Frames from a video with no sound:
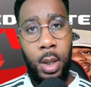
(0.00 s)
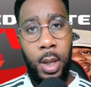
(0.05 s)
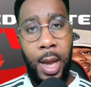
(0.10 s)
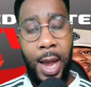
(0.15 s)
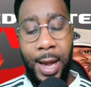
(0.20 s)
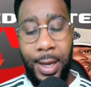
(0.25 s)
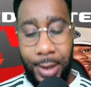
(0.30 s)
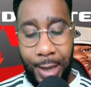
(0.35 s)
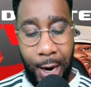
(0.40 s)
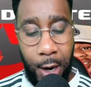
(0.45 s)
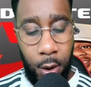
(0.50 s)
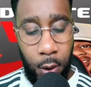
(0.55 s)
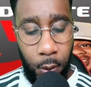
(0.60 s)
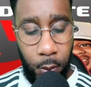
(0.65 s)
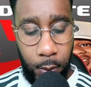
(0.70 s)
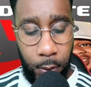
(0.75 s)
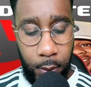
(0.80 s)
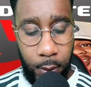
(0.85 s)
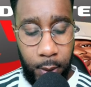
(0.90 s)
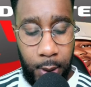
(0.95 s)
And
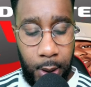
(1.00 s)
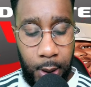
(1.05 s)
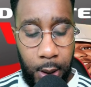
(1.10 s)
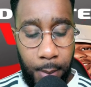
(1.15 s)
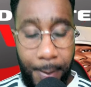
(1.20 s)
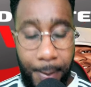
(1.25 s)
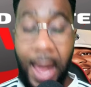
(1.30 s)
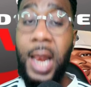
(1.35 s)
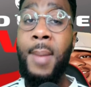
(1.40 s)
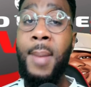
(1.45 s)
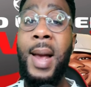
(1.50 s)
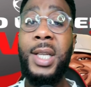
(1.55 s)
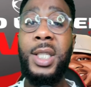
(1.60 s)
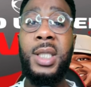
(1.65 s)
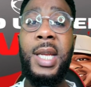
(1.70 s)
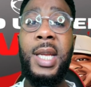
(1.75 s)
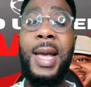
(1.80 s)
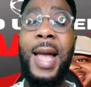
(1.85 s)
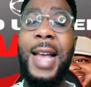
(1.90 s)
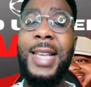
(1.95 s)
Dalot, Man of the match
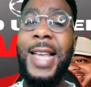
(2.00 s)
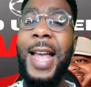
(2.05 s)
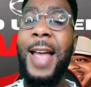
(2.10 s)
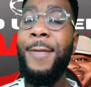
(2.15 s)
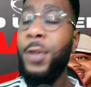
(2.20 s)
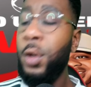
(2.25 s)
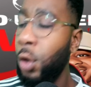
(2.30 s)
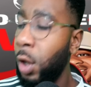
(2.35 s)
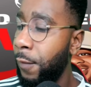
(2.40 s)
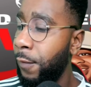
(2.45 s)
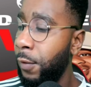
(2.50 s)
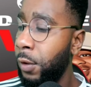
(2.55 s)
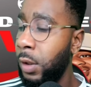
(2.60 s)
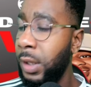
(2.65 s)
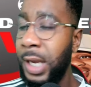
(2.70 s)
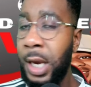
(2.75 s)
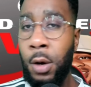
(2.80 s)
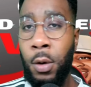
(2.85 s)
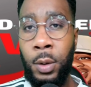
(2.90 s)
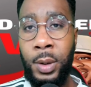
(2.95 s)
today, guys, I have to give it to
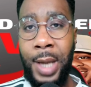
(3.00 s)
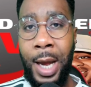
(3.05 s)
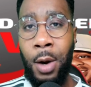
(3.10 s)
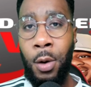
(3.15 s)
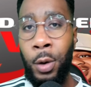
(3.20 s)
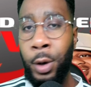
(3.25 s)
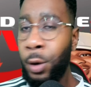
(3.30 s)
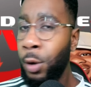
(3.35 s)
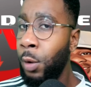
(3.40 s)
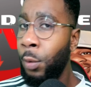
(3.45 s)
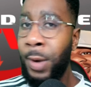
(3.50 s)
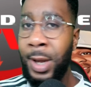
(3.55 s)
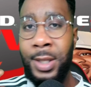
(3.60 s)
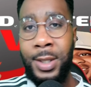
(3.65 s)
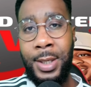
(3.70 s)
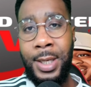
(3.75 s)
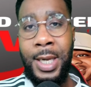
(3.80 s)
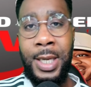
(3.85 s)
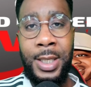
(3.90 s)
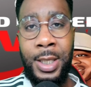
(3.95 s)
Diogo Dalot. It could have went
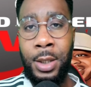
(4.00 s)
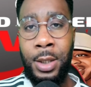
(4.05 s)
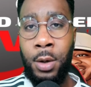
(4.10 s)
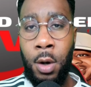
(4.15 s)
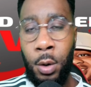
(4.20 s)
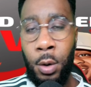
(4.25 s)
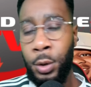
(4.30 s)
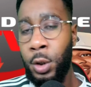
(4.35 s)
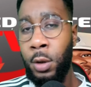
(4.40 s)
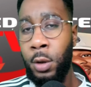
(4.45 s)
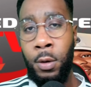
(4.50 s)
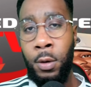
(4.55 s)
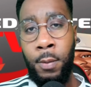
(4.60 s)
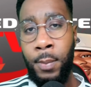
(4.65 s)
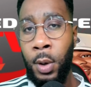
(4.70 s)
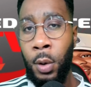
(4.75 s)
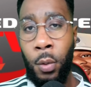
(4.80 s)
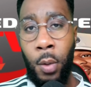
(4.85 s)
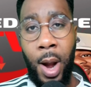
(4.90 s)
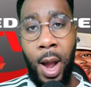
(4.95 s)
to easy go to
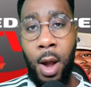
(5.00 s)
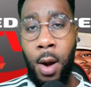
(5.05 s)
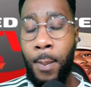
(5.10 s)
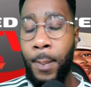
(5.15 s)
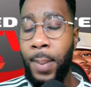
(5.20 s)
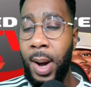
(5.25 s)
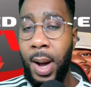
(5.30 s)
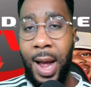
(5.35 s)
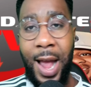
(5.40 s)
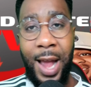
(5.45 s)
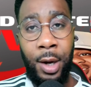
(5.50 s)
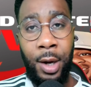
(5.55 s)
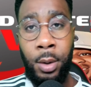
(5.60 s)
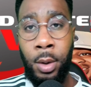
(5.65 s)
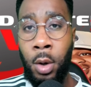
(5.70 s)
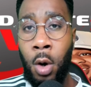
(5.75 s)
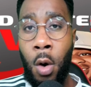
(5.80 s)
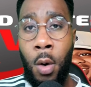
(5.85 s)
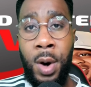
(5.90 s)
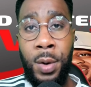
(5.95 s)
Maguire, but I'm
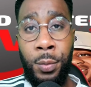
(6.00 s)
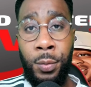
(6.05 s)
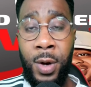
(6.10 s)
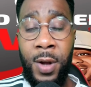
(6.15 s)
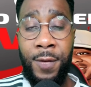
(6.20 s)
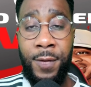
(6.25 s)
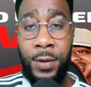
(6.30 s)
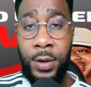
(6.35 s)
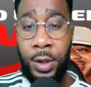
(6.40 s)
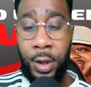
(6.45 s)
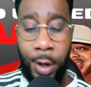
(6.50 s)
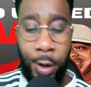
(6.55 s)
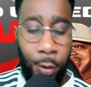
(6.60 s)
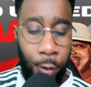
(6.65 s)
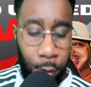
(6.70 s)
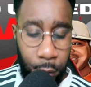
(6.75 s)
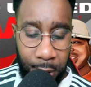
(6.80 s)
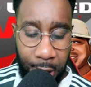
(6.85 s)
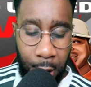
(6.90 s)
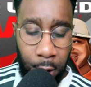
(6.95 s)
going with
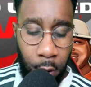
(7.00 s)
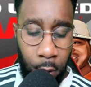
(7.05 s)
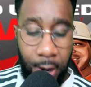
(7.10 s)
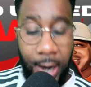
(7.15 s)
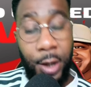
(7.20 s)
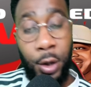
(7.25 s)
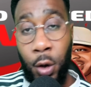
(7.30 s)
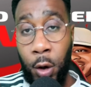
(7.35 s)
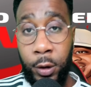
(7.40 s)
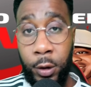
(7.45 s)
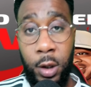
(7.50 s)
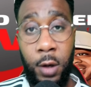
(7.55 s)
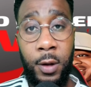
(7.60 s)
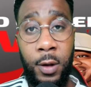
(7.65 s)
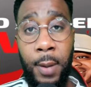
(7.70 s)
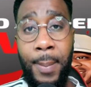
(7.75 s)
Diogo Dalot. And donkey of the